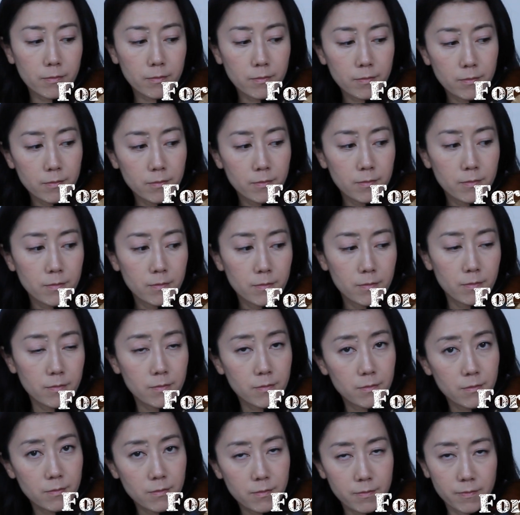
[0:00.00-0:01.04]

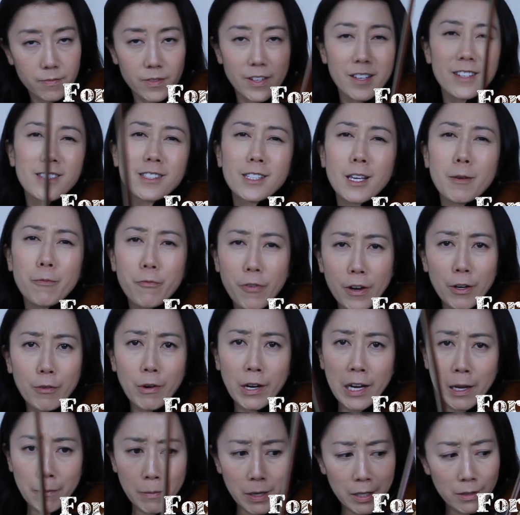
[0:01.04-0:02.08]
Same fingering,
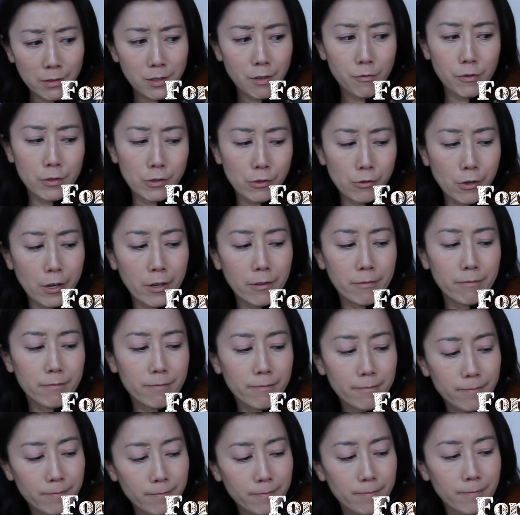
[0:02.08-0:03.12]
I mean, different string.
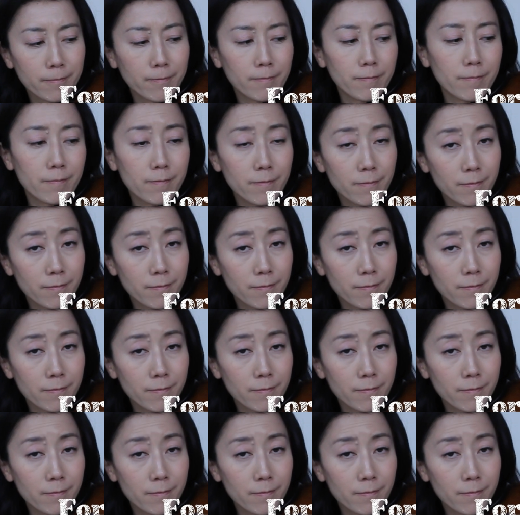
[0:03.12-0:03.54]
And